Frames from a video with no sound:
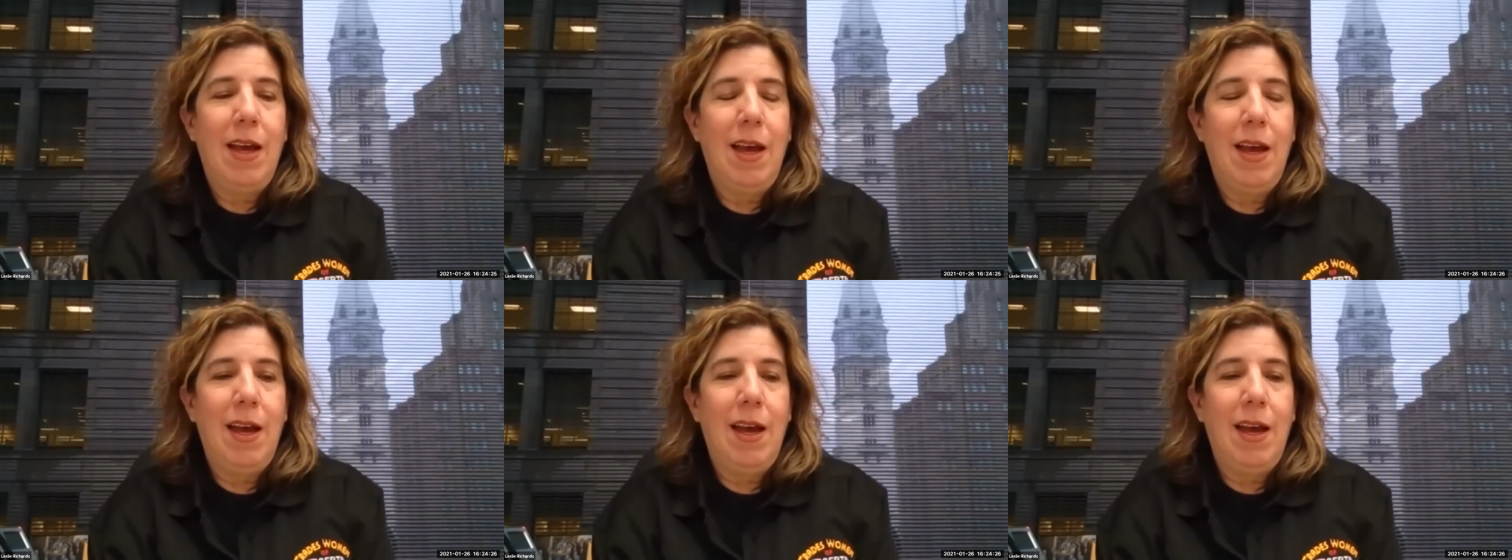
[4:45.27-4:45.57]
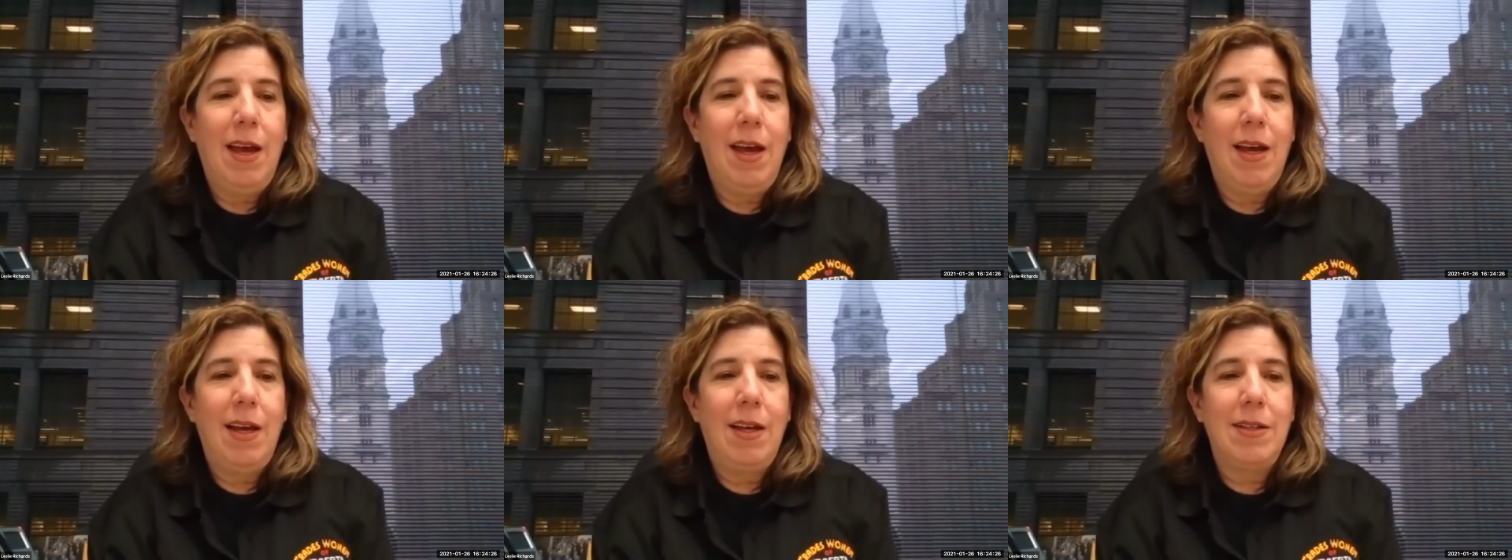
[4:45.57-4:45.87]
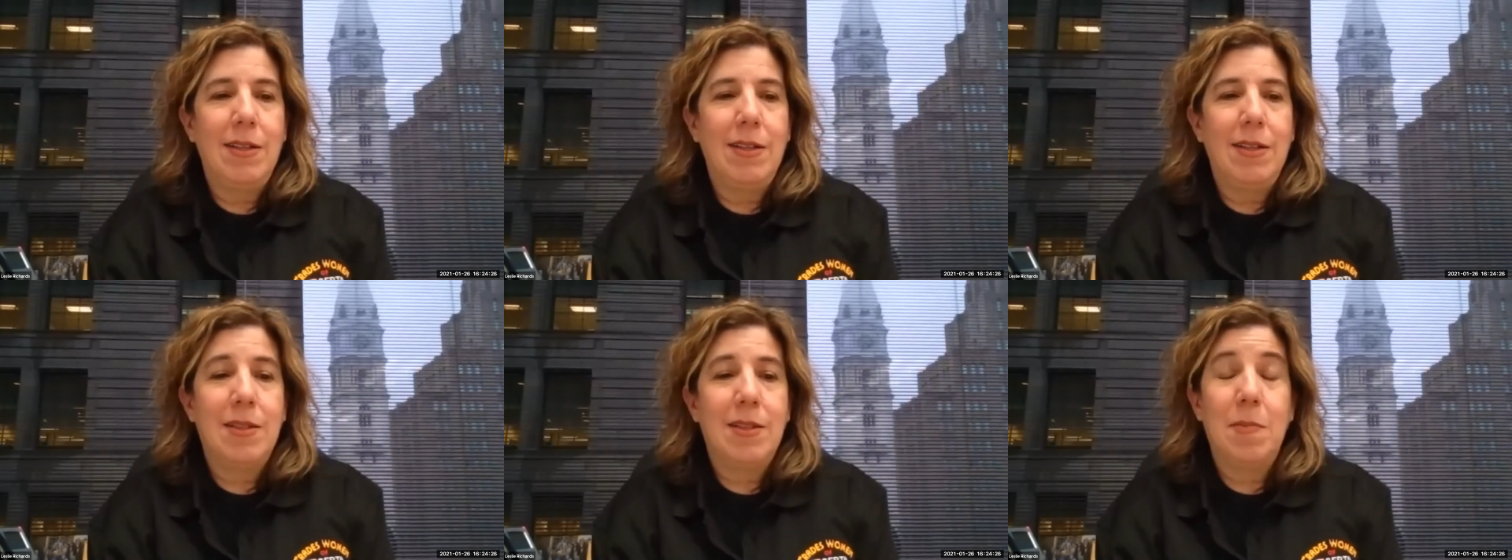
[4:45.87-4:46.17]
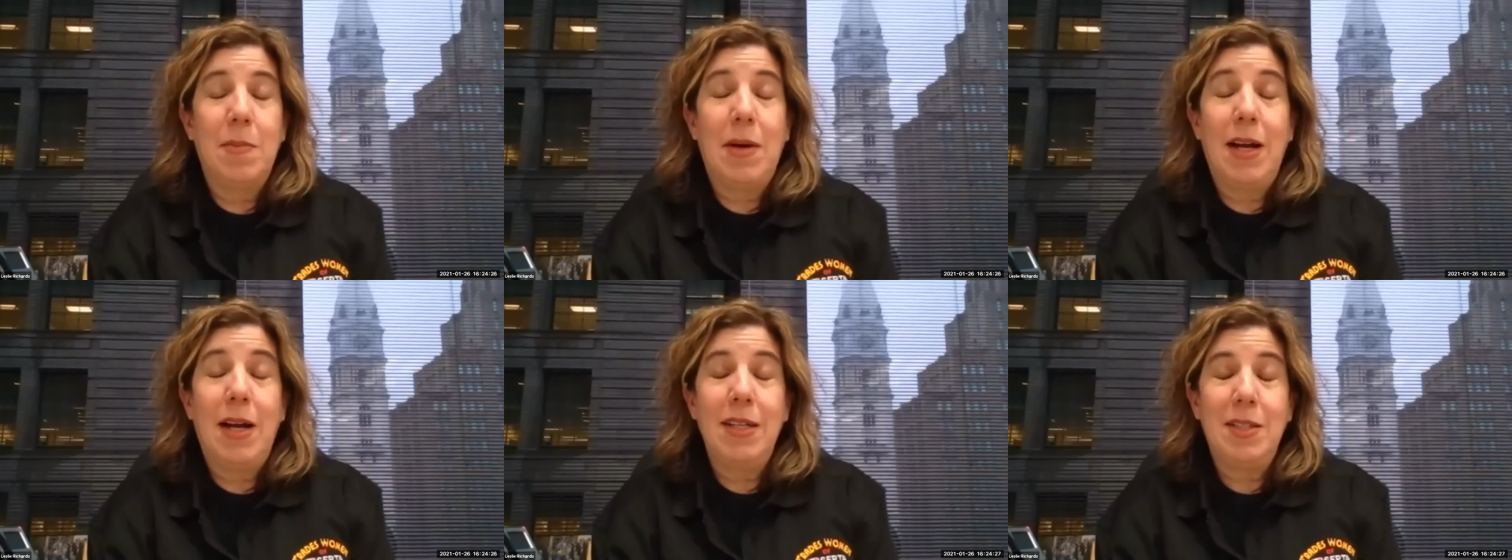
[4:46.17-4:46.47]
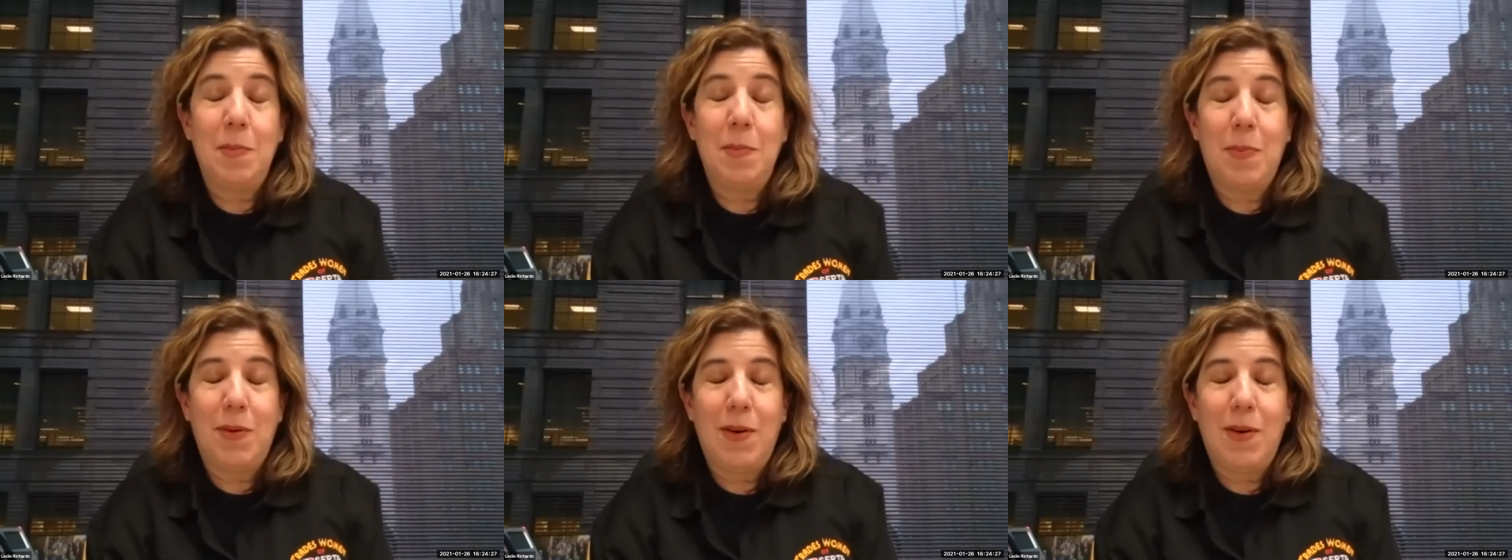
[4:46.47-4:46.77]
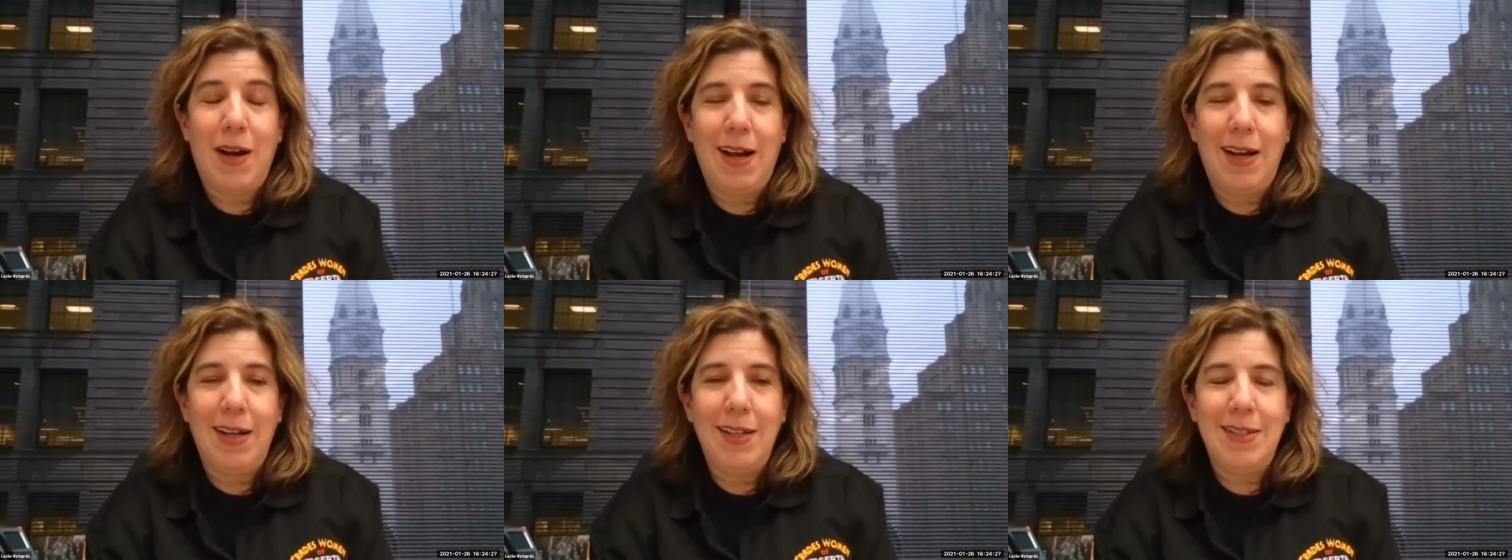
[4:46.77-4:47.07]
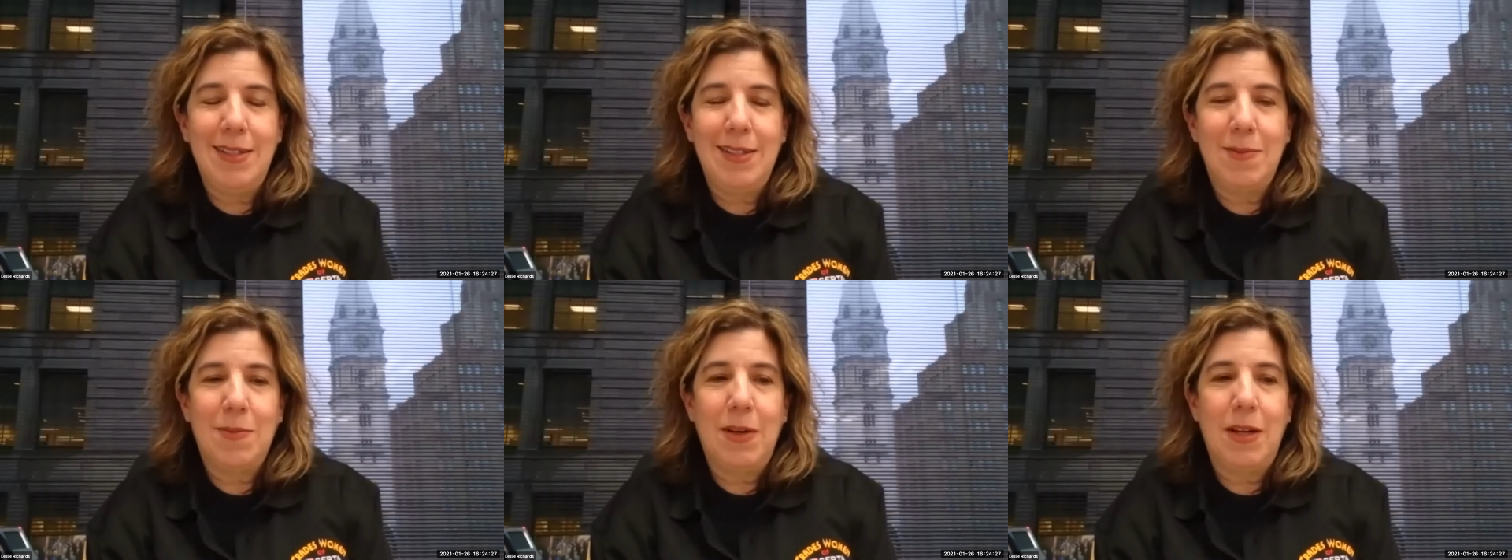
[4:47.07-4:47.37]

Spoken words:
And to my surprise,